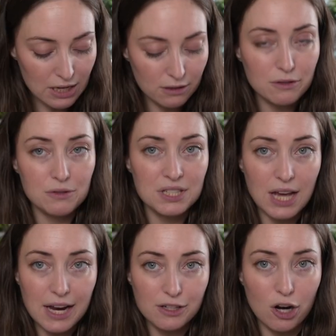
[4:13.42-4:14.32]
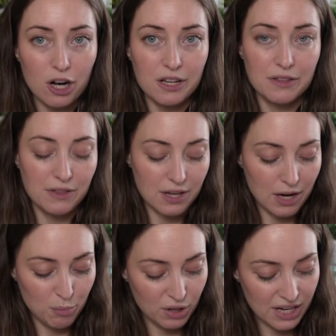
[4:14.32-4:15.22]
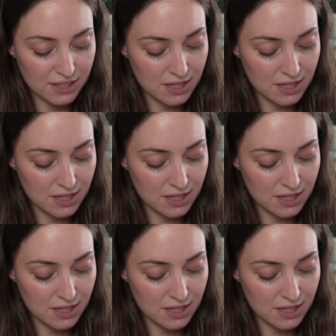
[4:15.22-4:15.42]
a little side garden that I plant